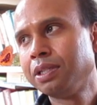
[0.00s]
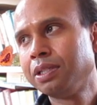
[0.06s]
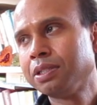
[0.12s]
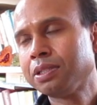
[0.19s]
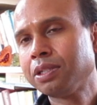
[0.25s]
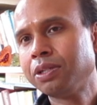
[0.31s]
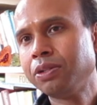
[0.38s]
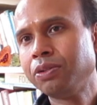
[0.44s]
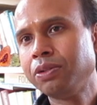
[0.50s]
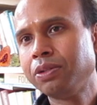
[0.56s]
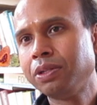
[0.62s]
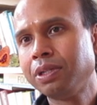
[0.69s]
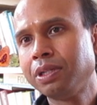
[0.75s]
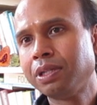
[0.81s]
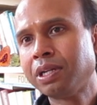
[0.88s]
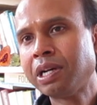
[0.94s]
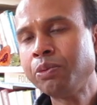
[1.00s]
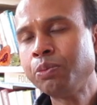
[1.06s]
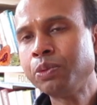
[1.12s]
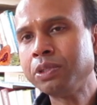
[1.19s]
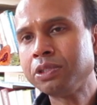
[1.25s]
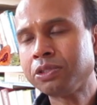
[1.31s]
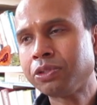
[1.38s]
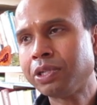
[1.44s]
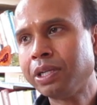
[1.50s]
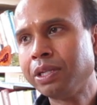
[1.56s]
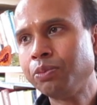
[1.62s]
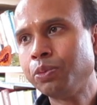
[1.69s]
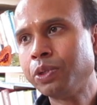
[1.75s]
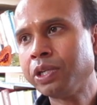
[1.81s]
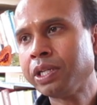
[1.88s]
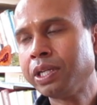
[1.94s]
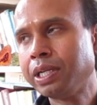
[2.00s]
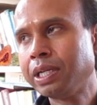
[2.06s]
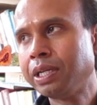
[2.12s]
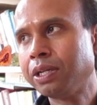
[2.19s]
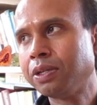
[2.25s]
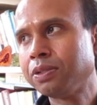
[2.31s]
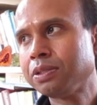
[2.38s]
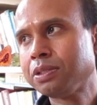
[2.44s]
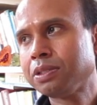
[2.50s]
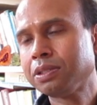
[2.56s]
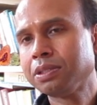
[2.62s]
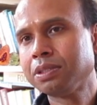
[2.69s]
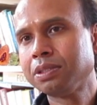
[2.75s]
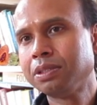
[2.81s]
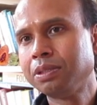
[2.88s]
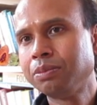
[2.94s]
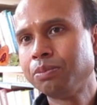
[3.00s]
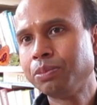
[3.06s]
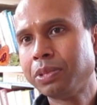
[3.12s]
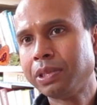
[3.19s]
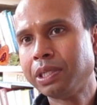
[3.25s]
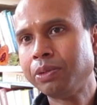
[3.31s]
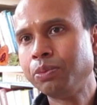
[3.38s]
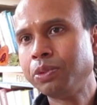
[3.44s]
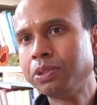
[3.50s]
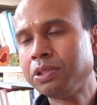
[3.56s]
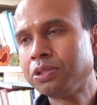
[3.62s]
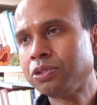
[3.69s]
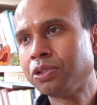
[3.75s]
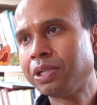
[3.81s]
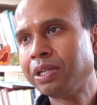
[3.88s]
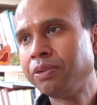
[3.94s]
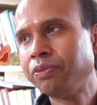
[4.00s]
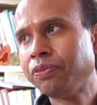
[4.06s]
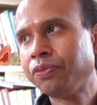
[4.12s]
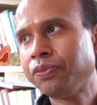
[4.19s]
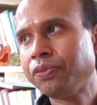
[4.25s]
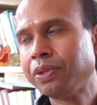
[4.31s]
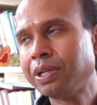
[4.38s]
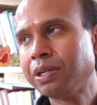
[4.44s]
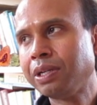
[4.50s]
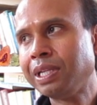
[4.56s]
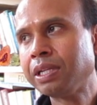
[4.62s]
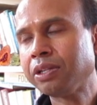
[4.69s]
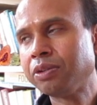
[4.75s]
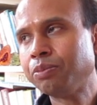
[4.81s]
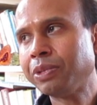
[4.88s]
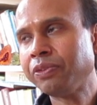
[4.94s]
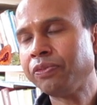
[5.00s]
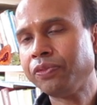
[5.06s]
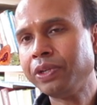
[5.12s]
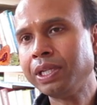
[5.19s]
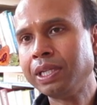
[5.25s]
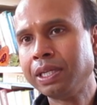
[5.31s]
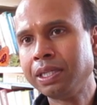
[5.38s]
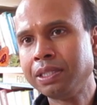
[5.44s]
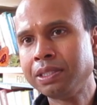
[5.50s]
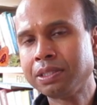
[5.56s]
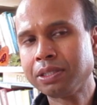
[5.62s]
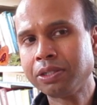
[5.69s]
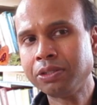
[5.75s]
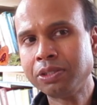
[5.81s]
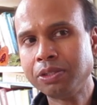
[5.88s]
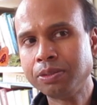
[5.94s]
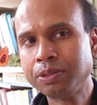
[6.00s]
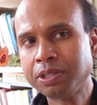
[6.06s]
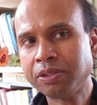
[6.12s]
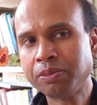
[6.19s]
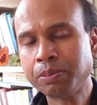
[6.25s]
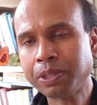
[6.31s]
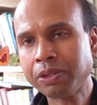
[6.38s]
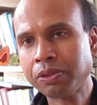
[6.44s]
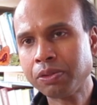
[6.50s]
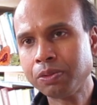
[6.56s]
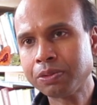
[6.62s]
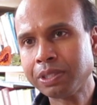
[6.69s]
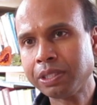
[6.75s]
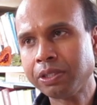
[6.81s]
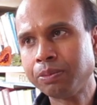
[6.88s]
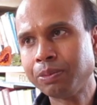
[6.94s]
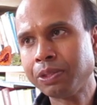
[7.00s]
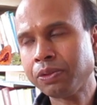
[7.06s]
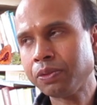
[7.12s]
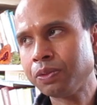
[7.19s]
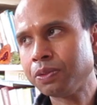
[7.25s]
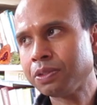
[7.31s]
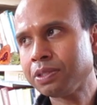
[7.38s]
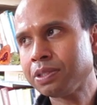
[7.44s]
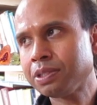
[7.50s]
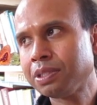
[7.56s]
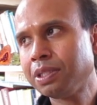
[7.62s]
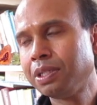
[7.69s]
So I wouldn't try and work it out, but I would try and I'd uh, let go of my feelings, go to the zone of my thoughts, let go of my thoughts.